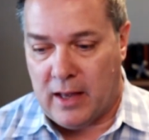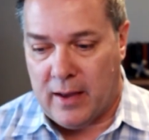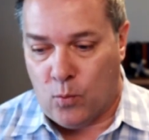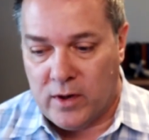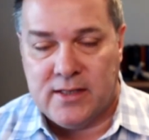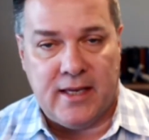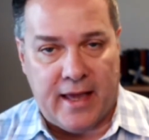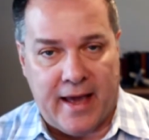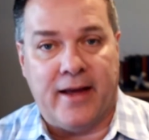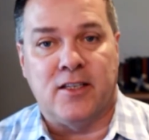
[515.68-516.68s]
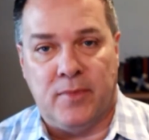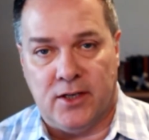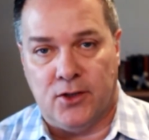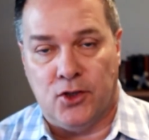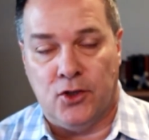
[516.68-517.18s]
what does He ask me
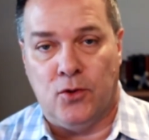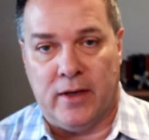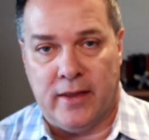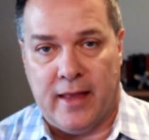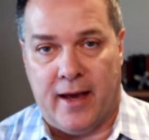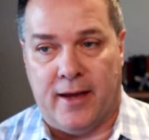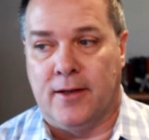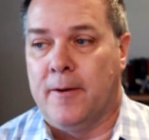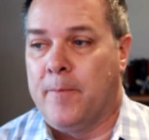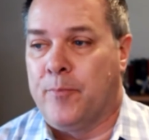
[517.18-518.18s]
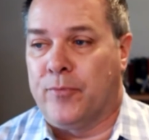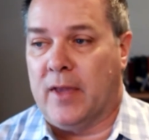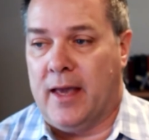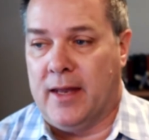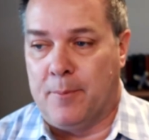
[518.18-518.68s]
to do in that?
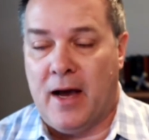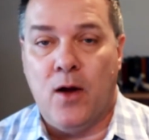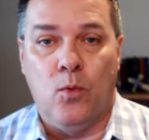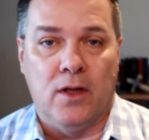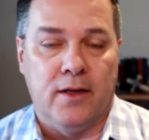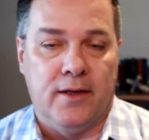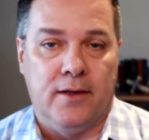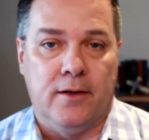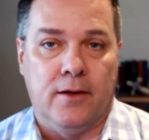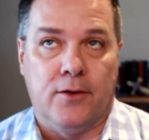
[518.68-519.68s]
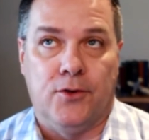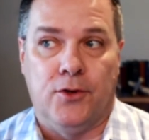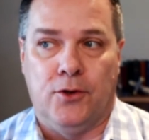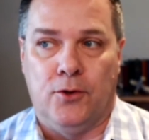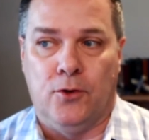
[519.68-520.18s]
And am I willing
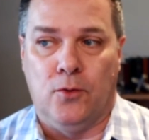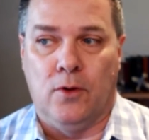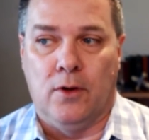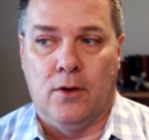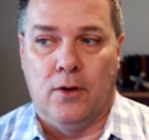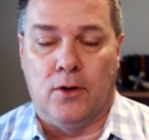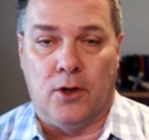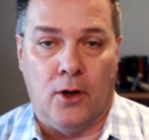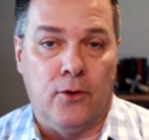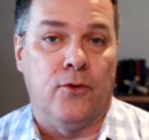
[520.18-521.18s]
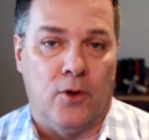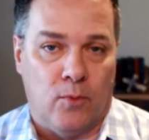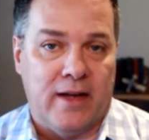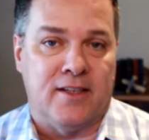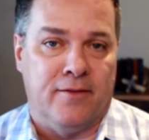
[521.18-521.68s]
to go through the
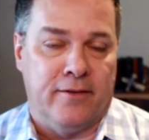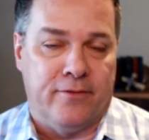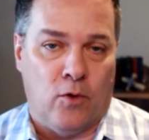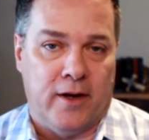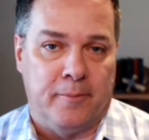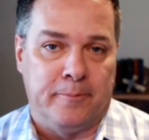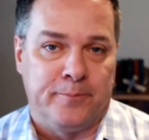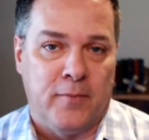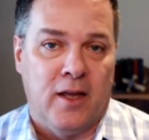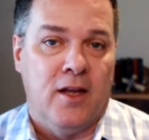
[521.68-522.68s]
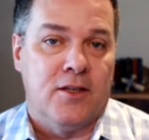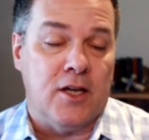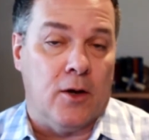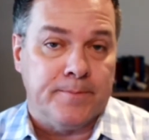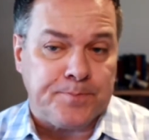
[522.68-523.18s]
rest of it for Him?
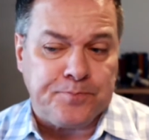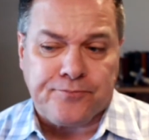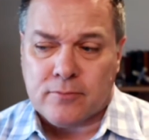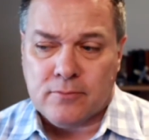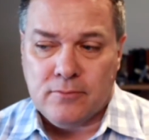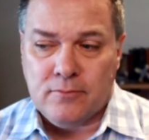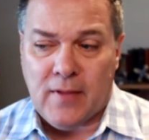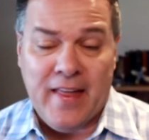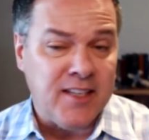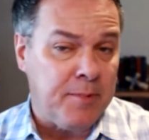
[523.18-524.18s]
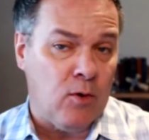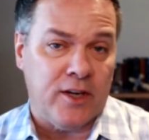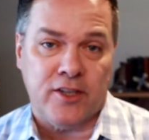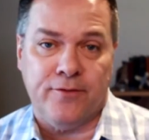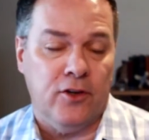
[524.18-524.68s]
So that's my
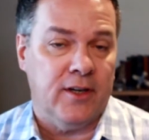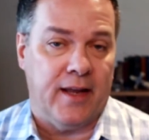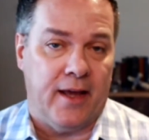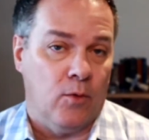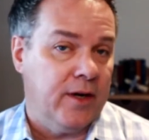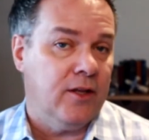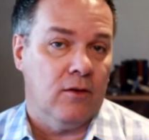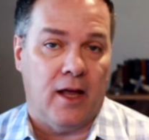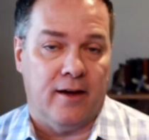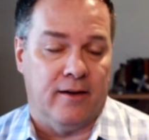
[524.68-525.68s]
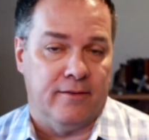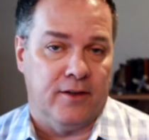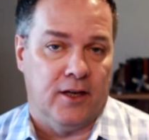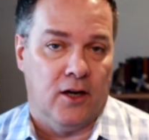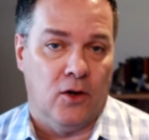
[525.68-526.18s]
question for you today. What do you love?
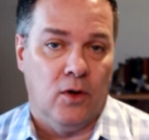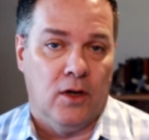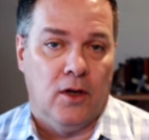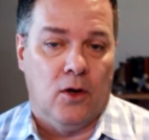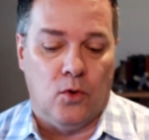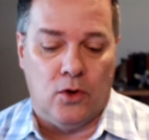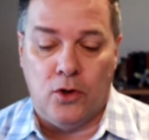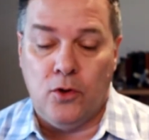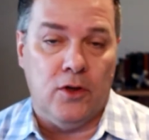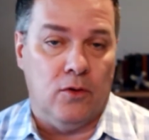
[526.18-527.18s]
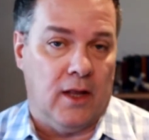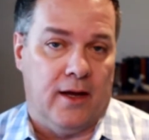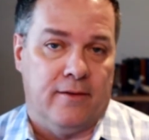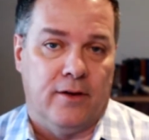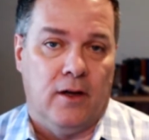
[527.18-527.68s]
Who do you
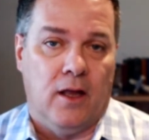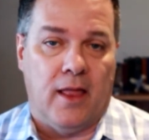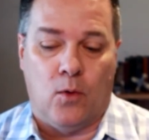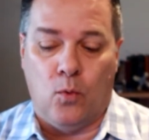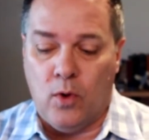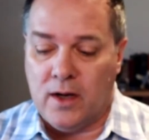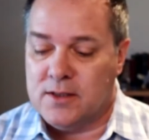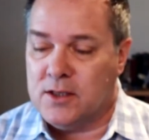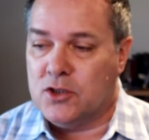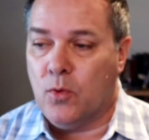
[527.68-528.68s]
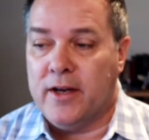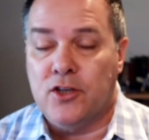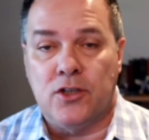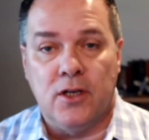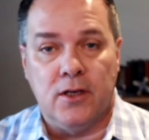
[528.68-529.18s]
love? Like, what
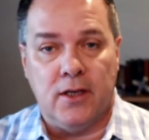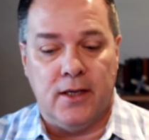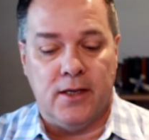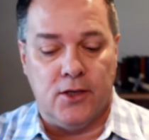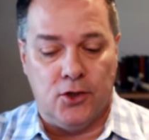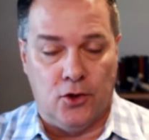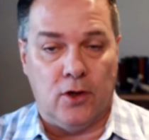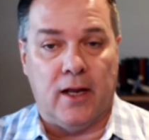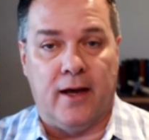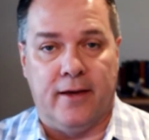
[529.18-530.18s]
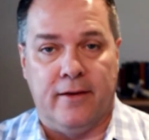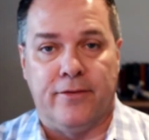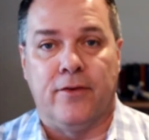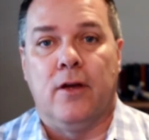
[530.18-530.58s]
situation in your life